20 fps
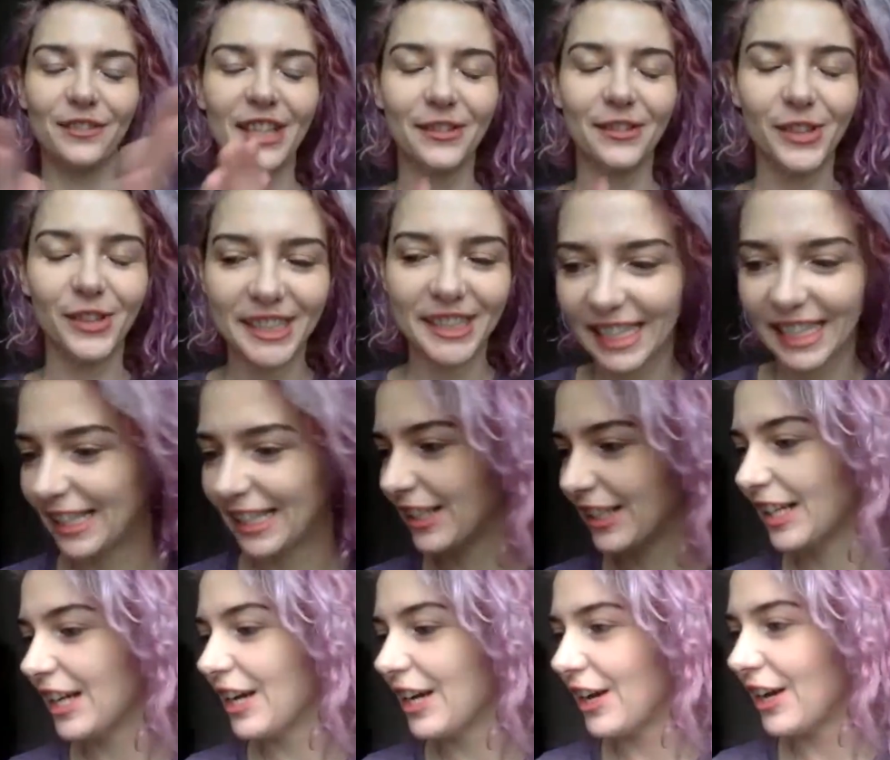me once again.
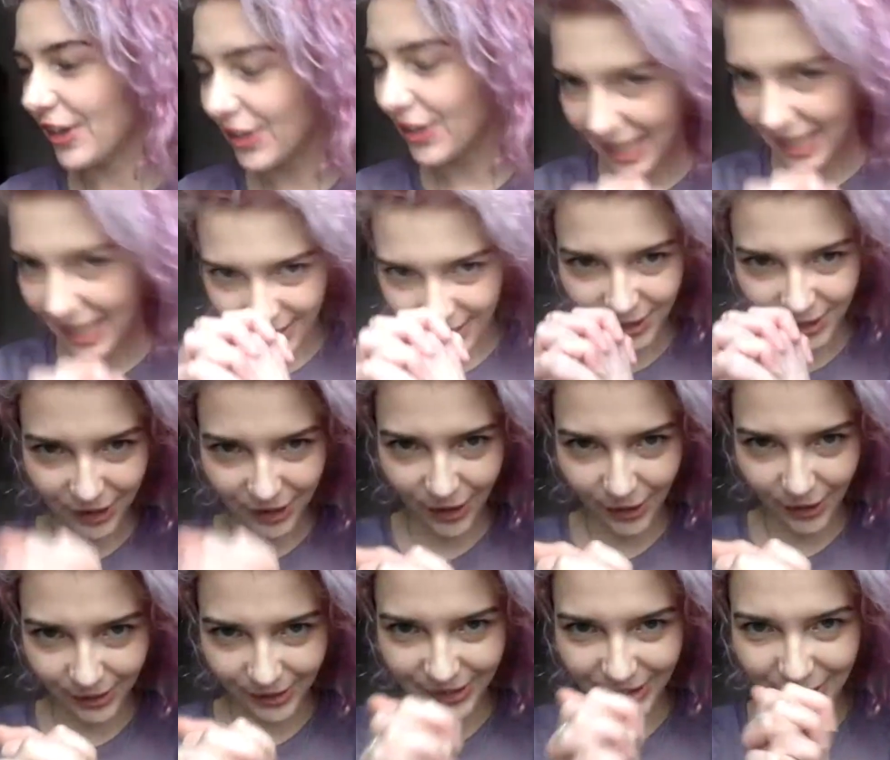Okay,
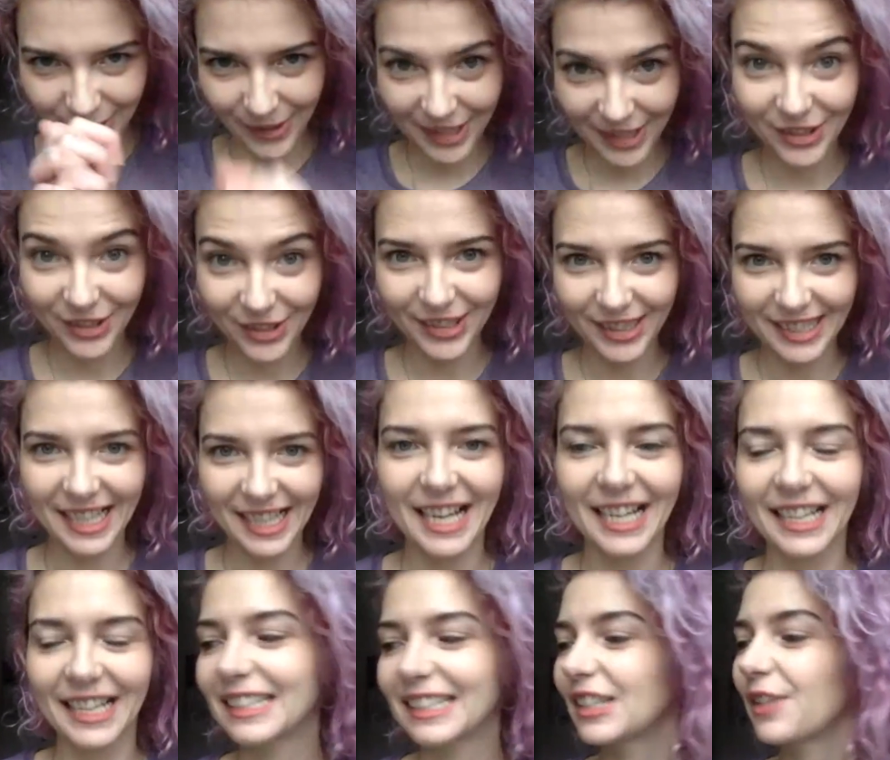so question
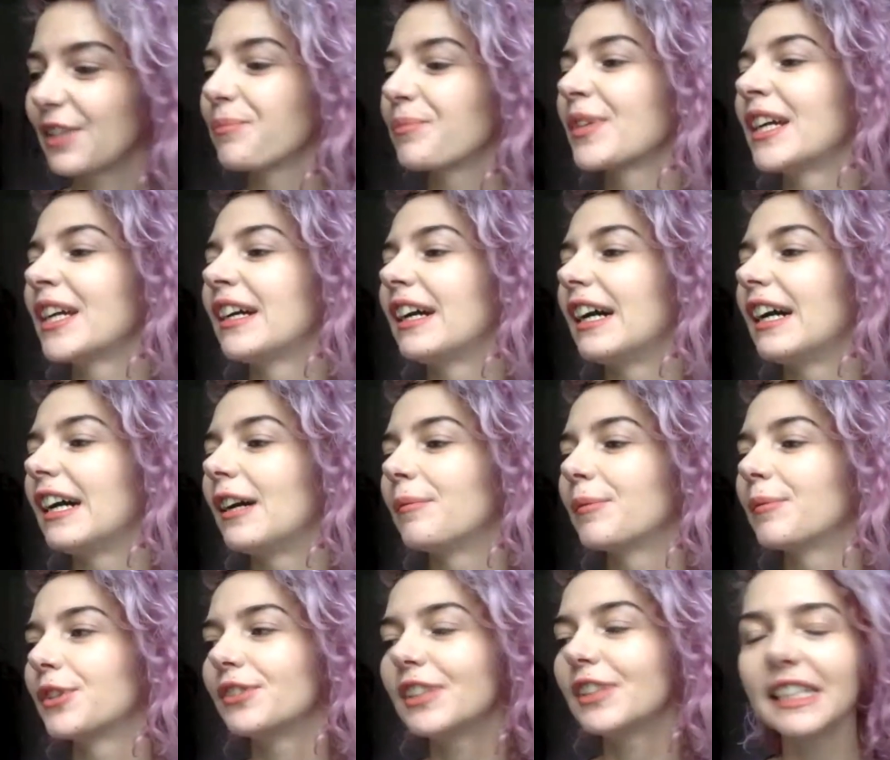tags.
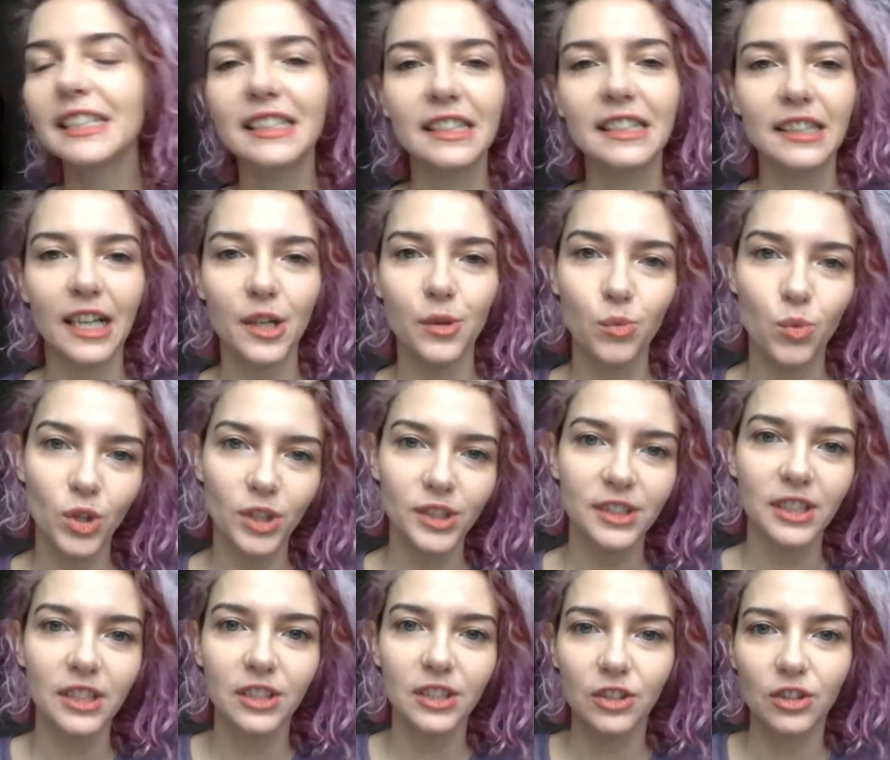The reason I
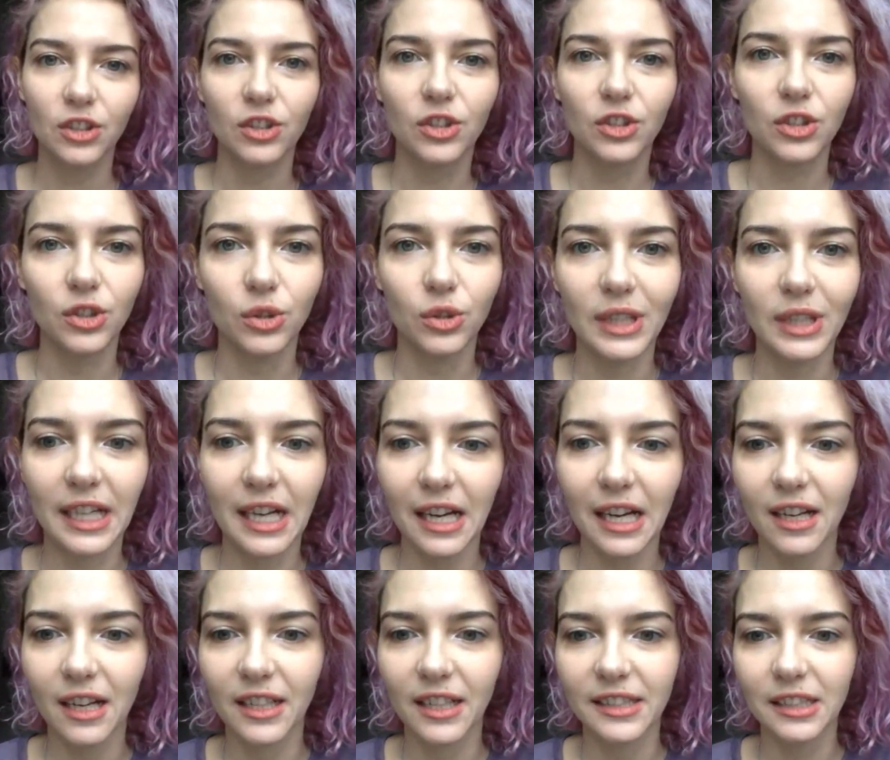wanted to do a
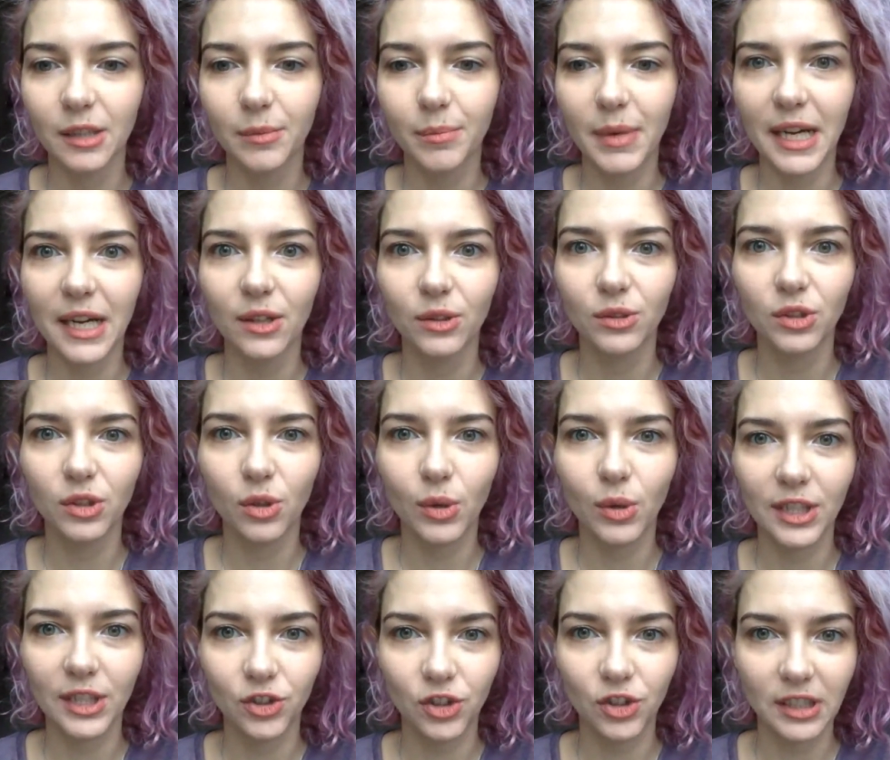class about
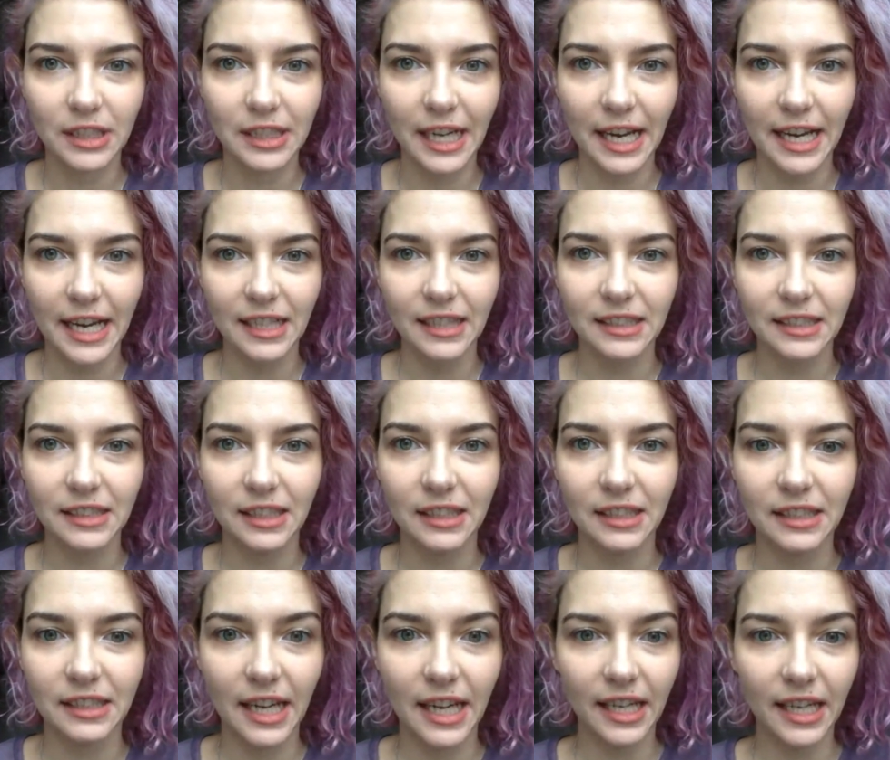question tags
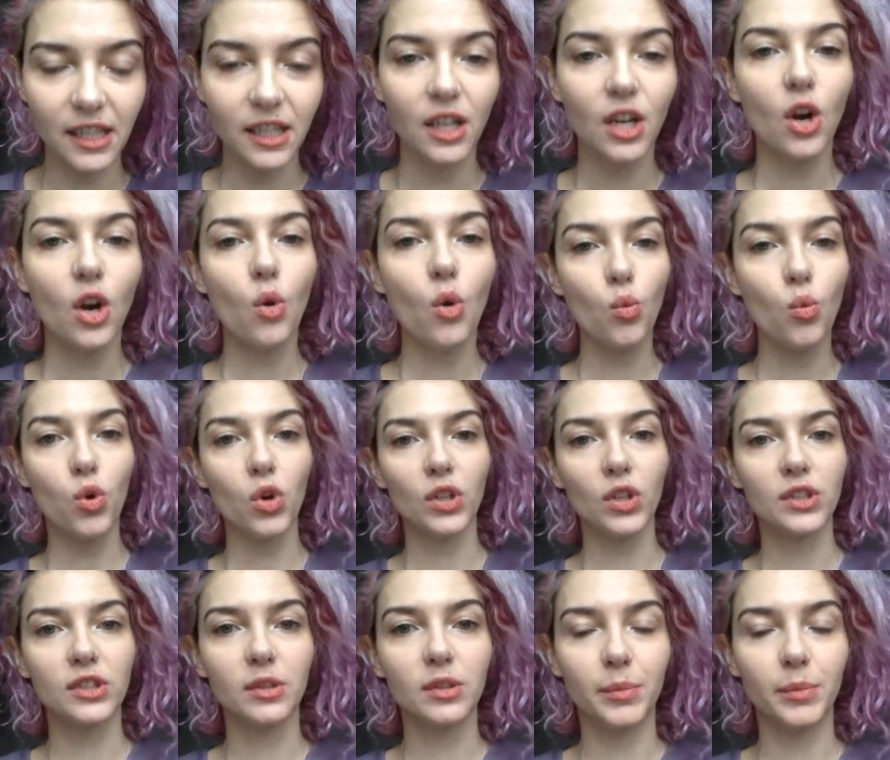today was